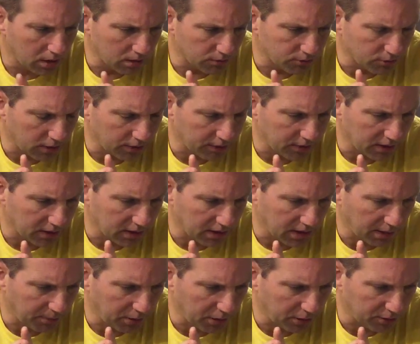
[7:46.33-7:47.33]
trying to think of a
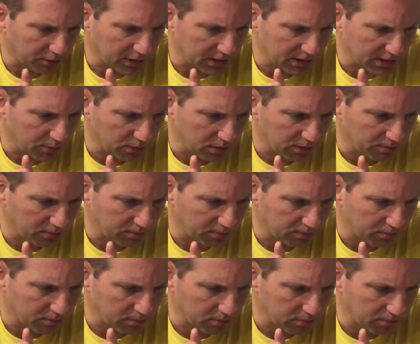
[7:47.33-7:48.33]
couple other things I want to
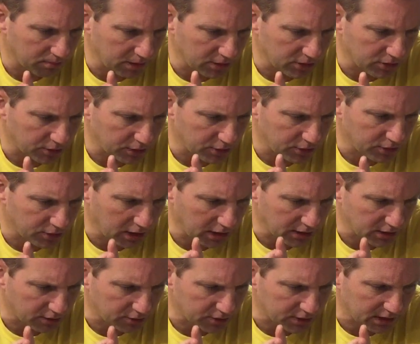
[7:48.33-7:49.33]
make sure that you
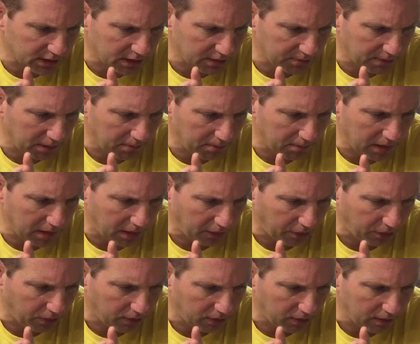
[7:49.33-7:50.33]
guys understand about
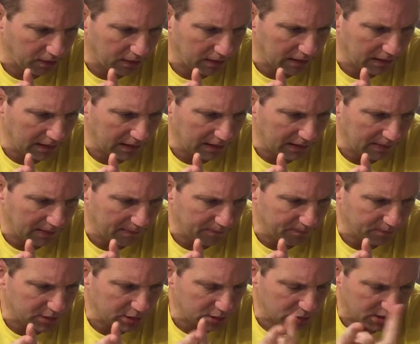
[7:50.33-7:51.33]
meth.
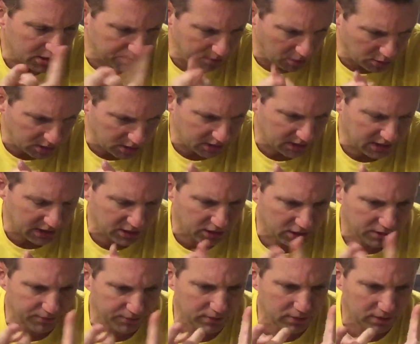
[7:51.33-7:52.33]
So it's the most
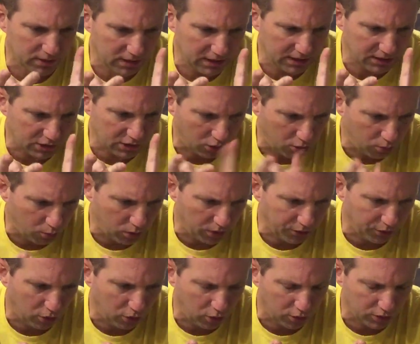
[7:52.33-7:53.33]
addictive. It's one
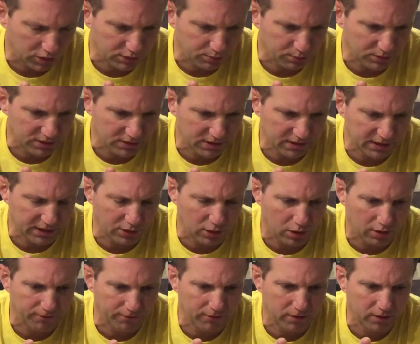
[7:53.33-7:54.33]
of the hardest ones to get
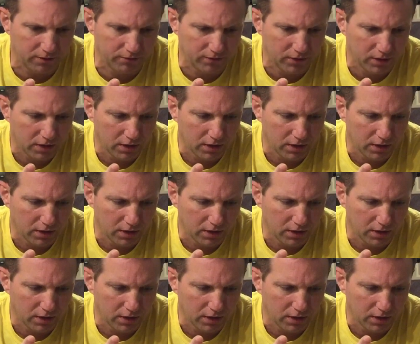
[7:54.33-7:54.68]
off of.